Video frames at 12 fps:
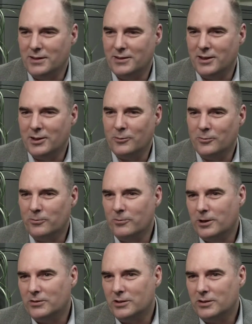think of
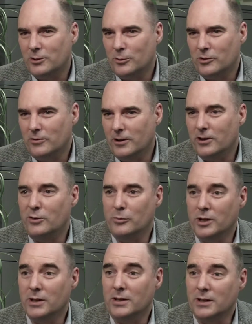risk in terms of
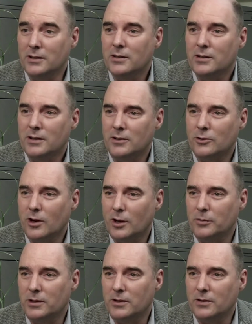variability in
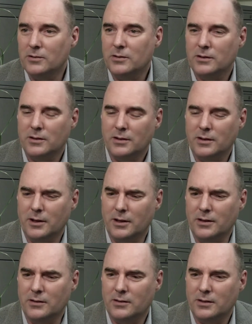crop yields,
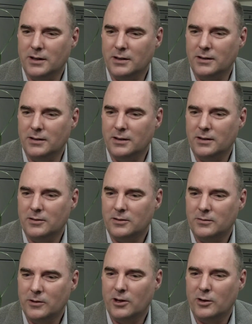and
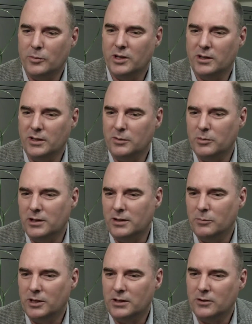it's variability,
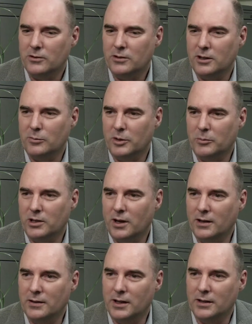but it goes a little bit
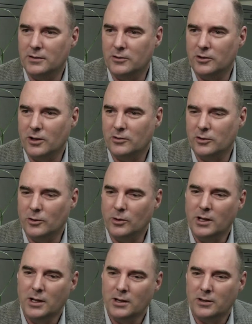beyond that. There's
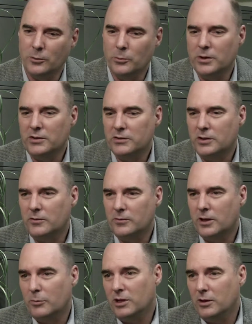also the risk
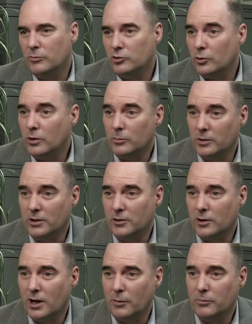of coming up short with a
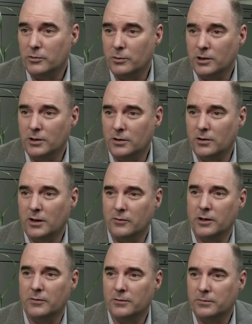crop to where you don't have
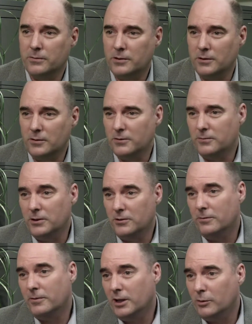enough to feed
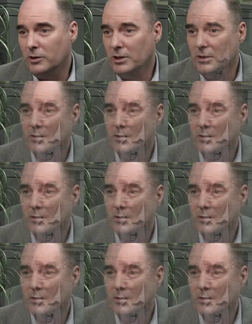your family.